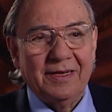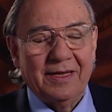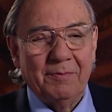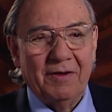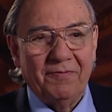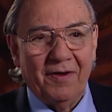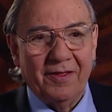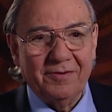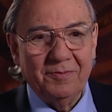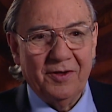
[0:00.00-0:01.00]
Now, my
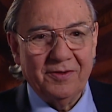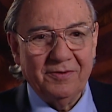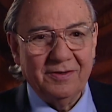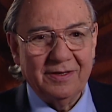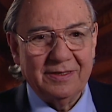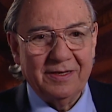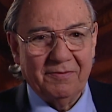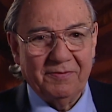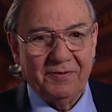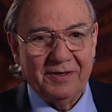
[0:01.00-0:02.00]
father and mother had
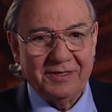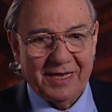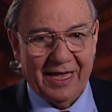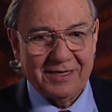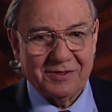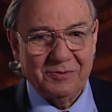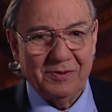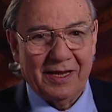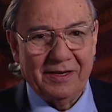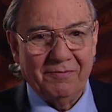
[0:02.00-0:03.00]
never finished high
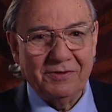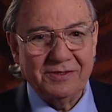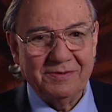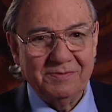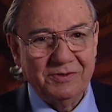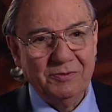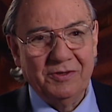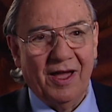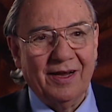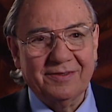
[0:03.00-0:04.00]
school. I never knew
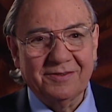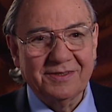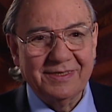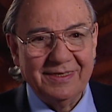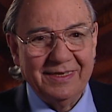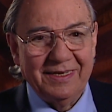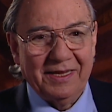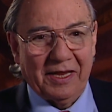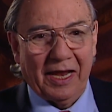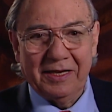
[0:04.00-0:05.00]
doctors.
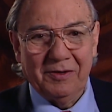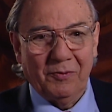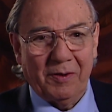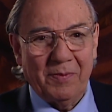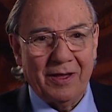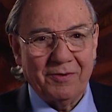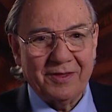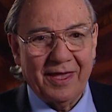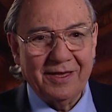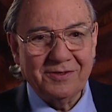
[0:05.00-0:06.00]
I didn't know anybody
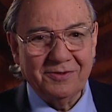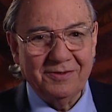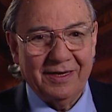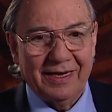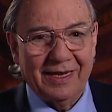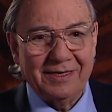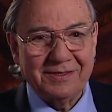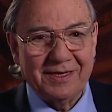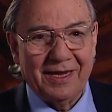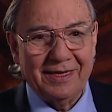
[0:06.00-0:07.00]
with cancer, and I
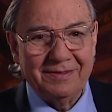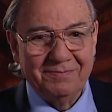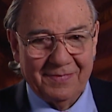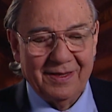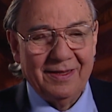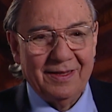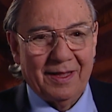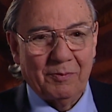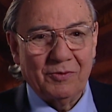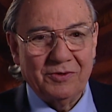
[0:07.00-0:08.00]
decided
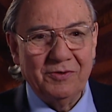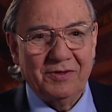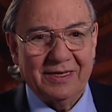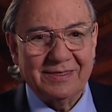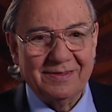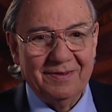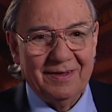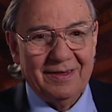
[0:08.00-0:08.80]
I'm going to do this.